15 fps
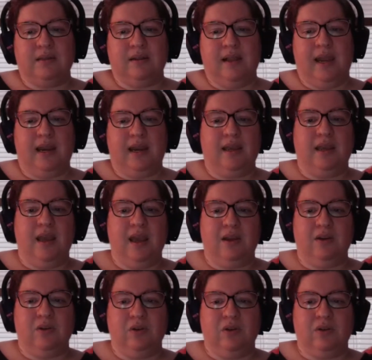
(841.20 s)
Lighting
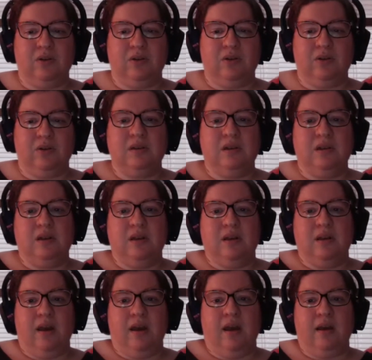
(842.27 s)
candles,
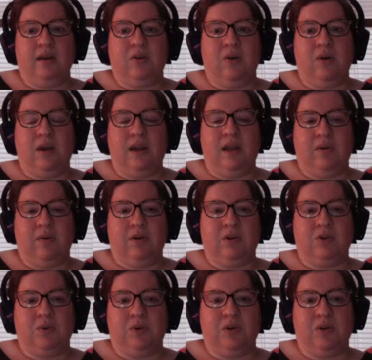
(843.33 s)
creating
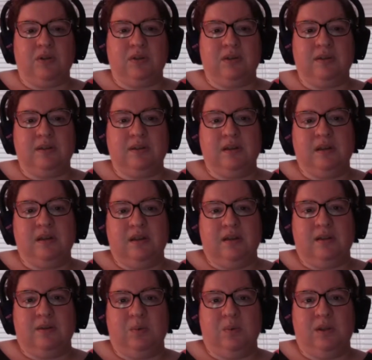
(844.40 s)
rituals
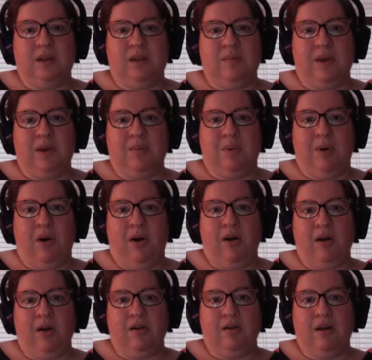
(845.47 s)
is a really big
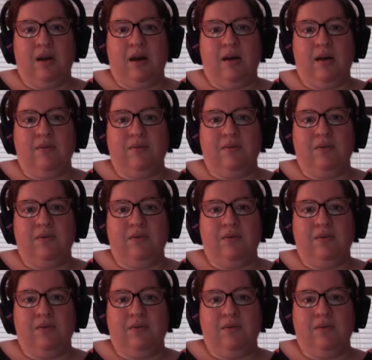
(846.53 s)
part of